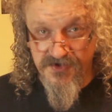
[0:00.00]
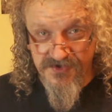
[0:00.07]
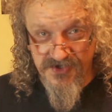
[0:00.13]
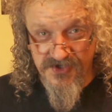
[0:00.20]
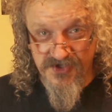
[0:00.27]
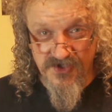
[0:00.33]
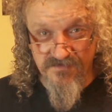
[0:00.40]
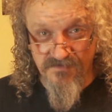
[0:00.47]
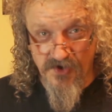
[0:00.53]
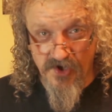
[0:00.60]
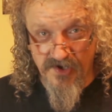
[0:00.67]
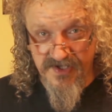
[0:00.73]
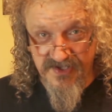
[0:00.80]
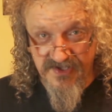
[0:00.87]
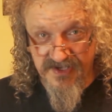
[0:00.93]
because it's
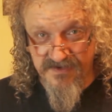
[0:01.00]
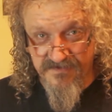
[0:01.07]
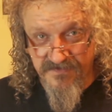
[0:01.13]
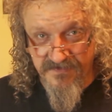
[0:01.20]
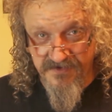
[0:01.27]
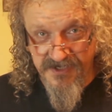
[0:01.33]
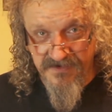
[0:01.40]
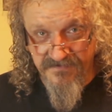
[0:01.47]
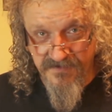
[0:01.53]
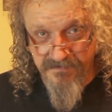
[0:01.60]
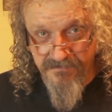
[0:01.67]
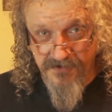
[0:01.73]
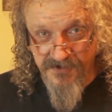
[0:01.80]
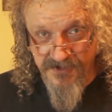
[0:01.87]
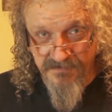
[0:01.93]
small. You take 3 of them,
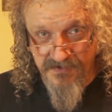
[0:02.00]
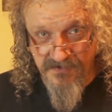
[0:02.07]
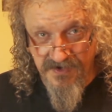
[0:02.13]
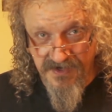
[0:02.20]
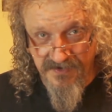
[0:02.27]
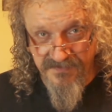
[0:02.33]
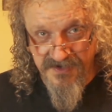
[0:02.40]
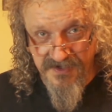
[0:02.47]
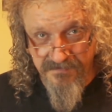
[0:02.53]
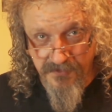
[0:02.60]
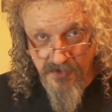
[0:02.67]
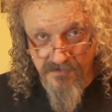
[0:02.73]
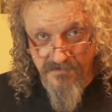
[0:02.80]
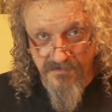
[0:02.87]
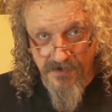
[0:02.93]
put them around it and
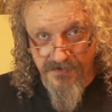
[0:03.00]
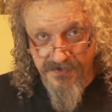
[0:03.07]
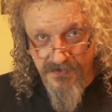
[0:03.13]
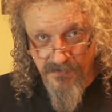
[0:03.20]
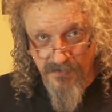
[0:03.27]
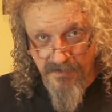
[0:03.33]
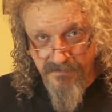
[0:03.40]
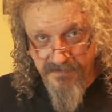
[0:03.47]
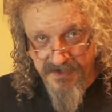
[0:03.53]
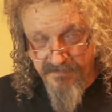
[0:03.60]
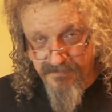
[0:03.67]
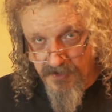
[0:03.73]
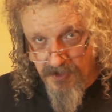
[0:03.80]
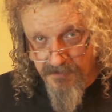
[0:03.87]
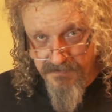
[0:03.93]
move forward in one big
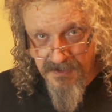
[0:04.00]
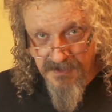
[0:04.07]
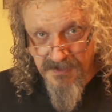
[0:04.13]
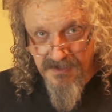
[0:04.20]
blob.